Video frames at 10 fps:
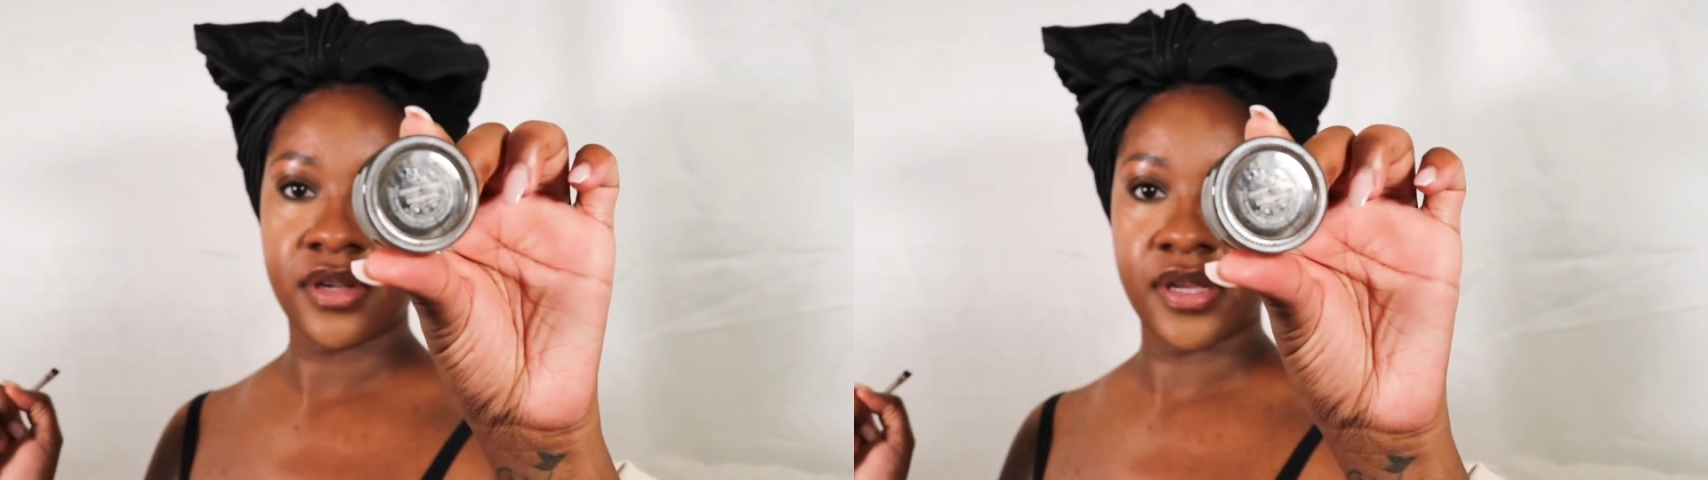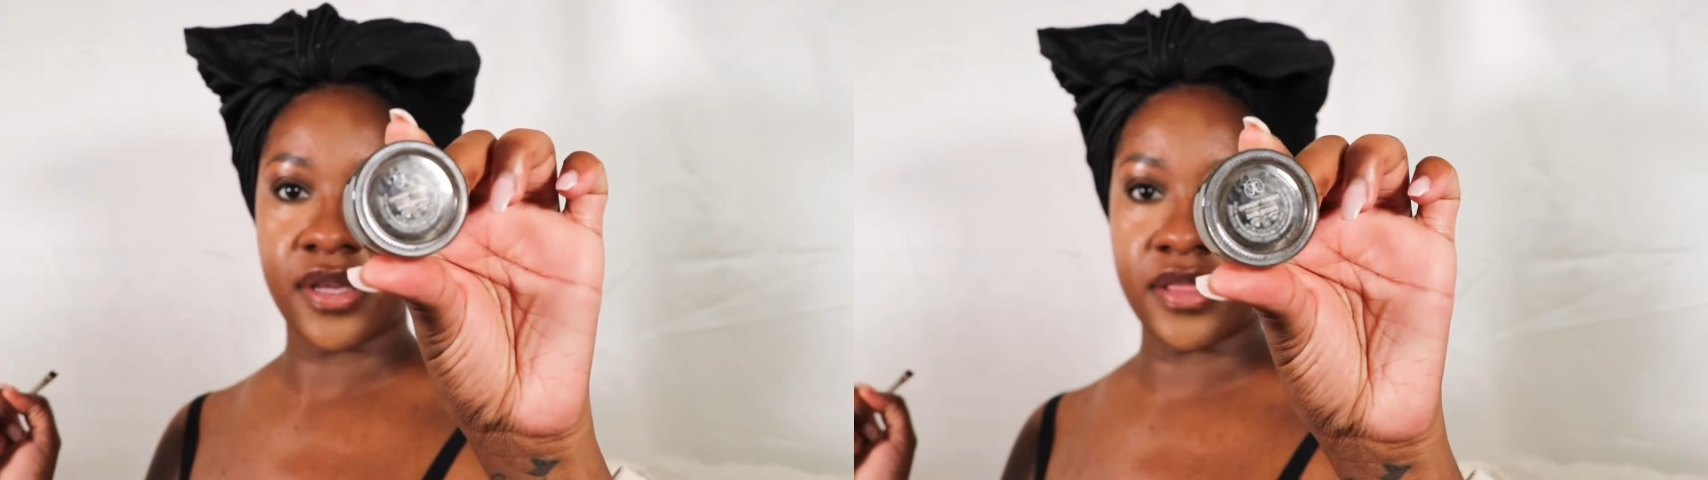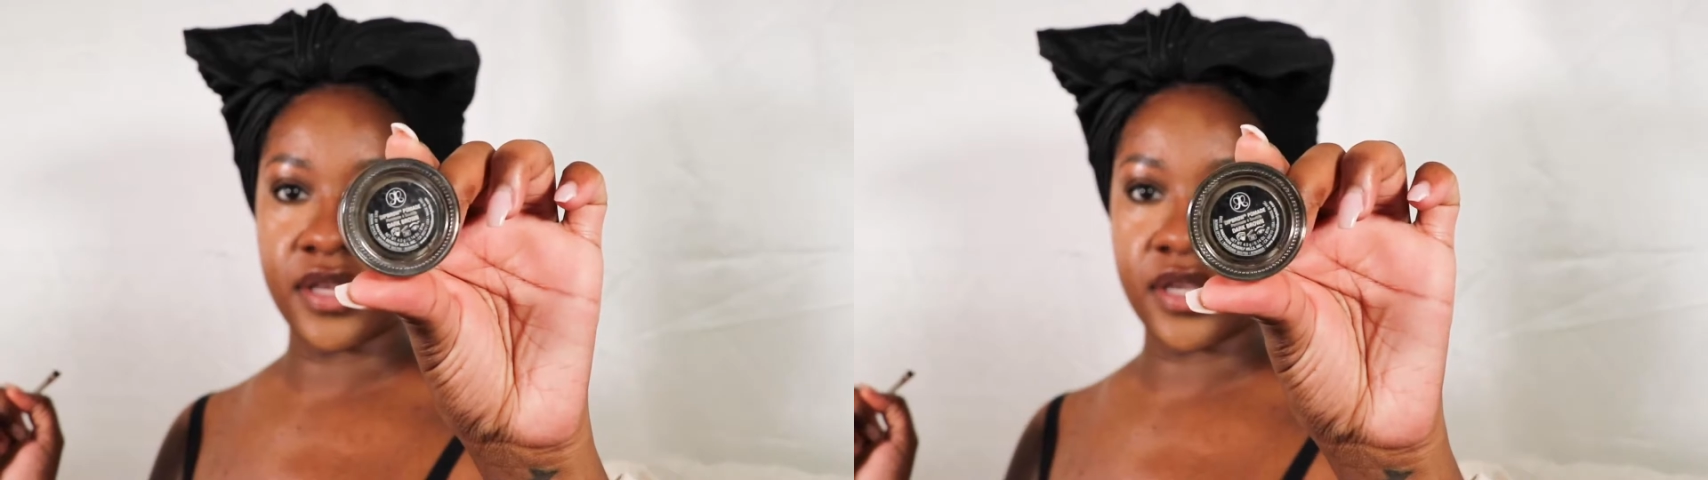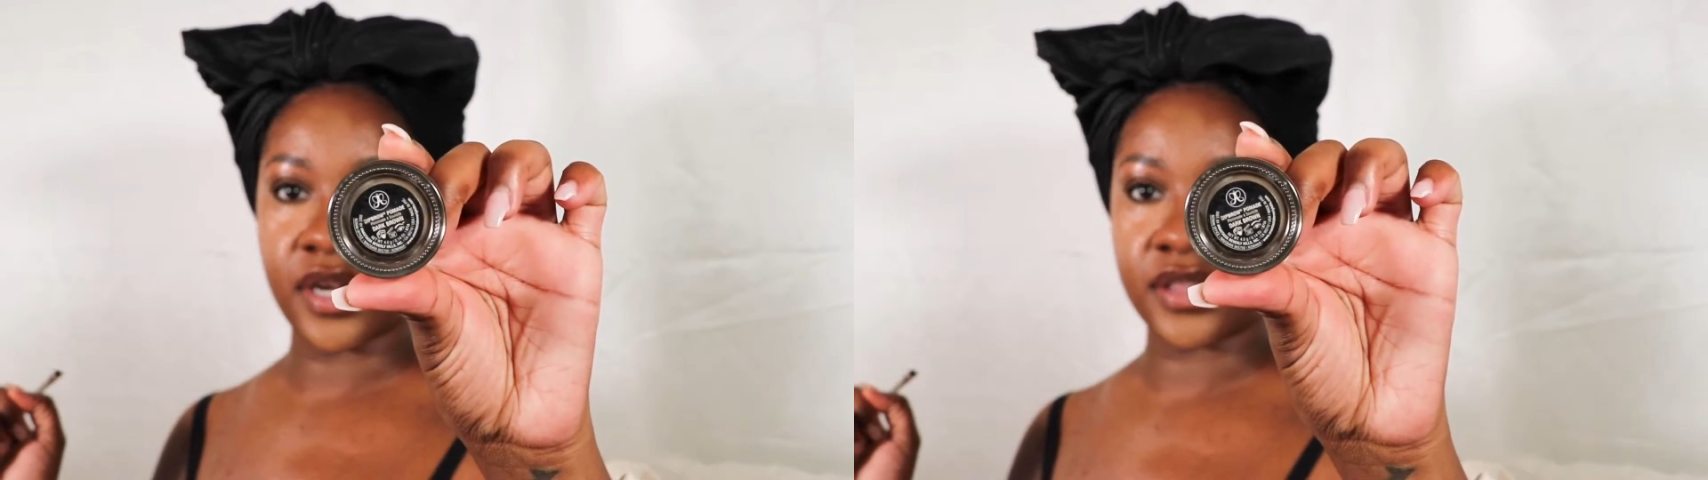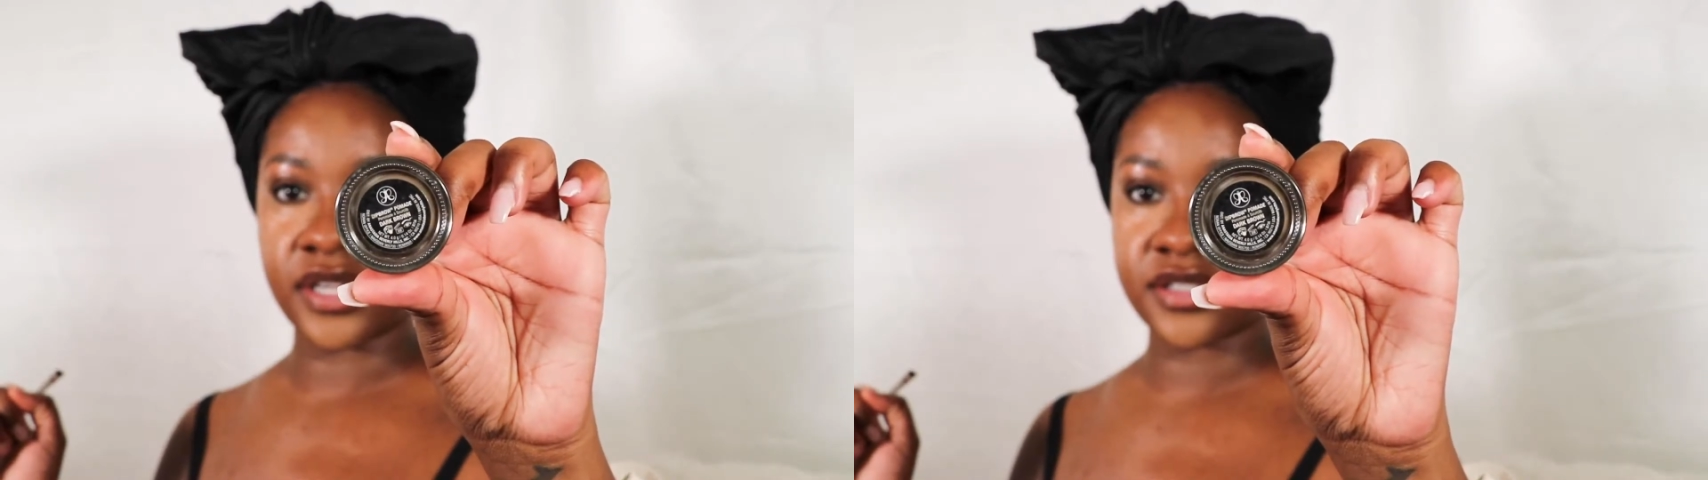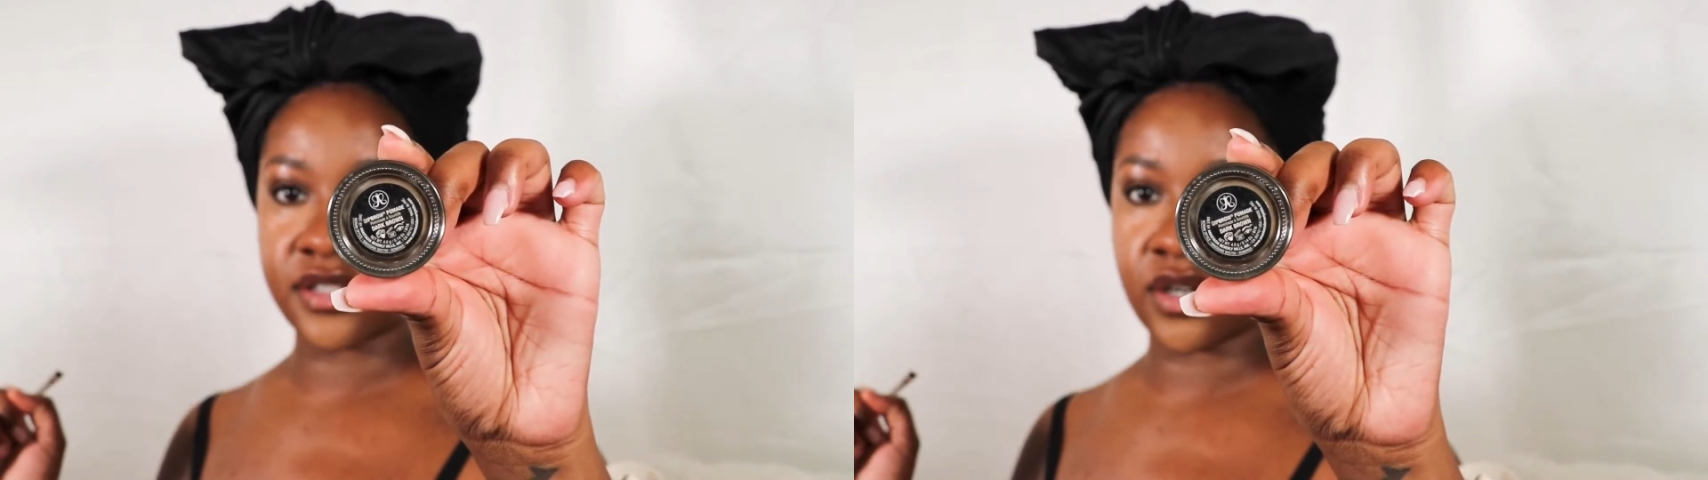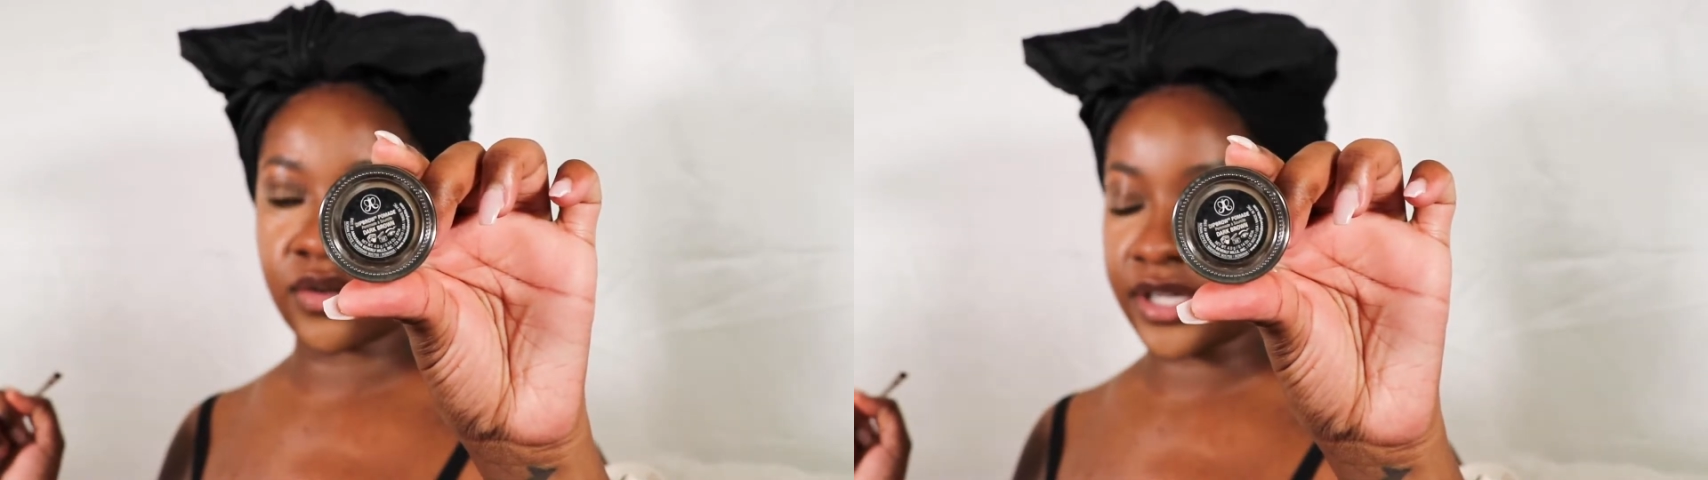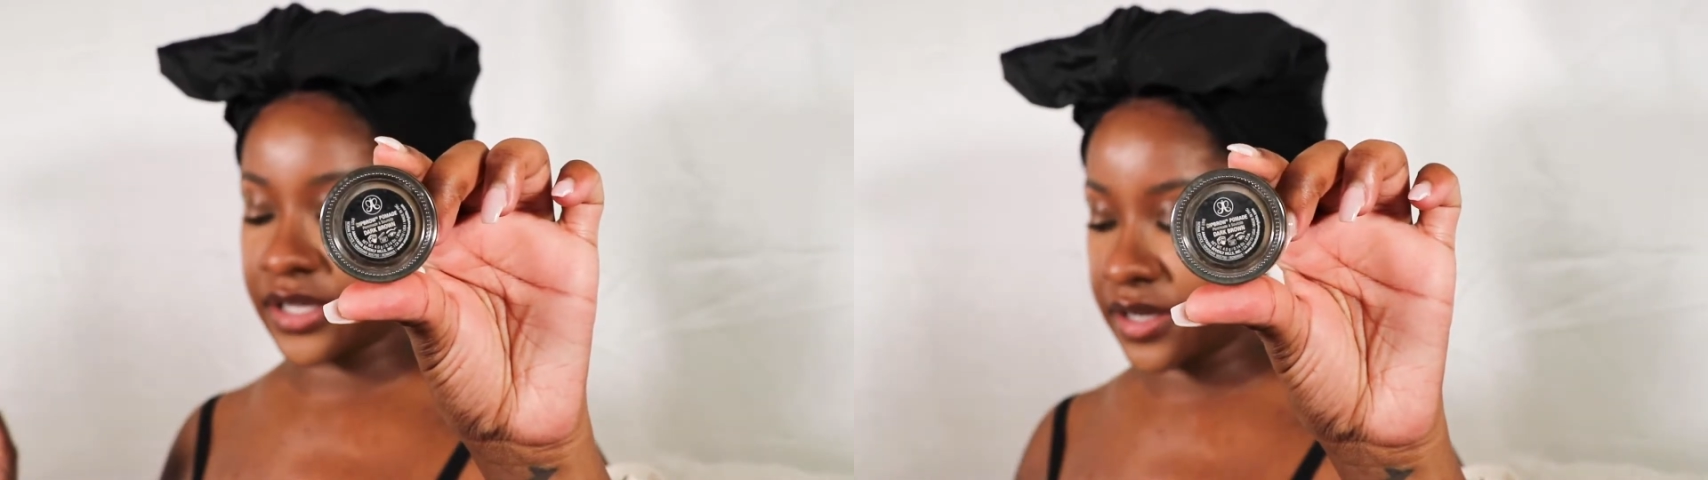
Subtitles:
and then I like to go in